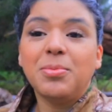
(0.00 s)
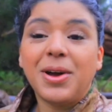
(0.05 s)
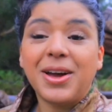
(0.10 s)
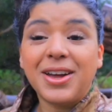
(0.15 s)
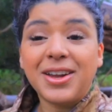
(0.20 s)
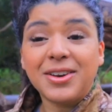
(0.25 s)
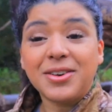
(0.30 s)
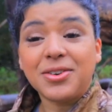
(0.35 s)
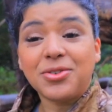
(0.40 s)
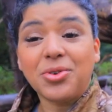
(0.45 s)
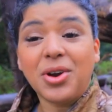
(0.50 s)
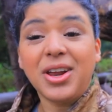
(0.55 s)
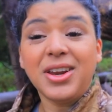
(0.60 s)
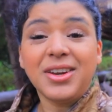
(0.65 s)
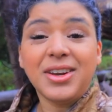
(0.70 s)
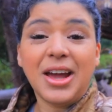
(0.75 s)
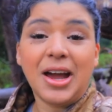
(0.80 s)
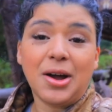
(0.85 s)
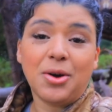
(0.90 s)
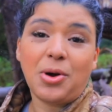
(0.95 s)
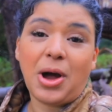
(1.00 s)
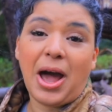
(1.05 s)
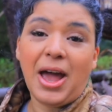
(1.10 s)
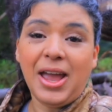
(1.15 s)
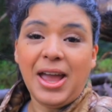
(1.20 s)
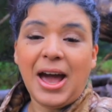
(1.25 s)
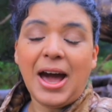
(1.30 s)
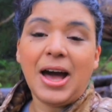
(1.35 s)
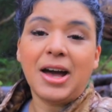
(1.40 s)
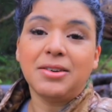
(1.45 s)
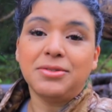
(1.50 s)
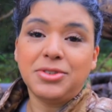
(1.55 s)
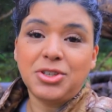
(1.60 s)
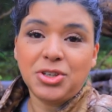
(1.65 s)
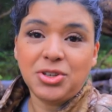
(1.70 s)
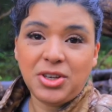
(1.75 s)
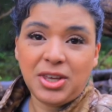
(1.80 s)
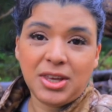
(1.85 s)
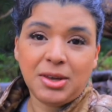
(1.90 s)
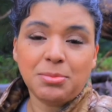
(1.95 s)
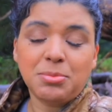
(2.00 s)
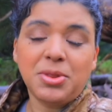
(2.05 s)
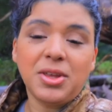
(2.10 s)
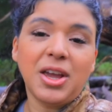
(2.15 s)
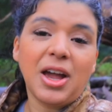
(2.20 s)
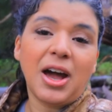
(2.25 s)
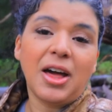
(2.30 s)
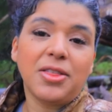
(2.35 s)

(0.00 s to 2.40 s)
but right now I have to keep the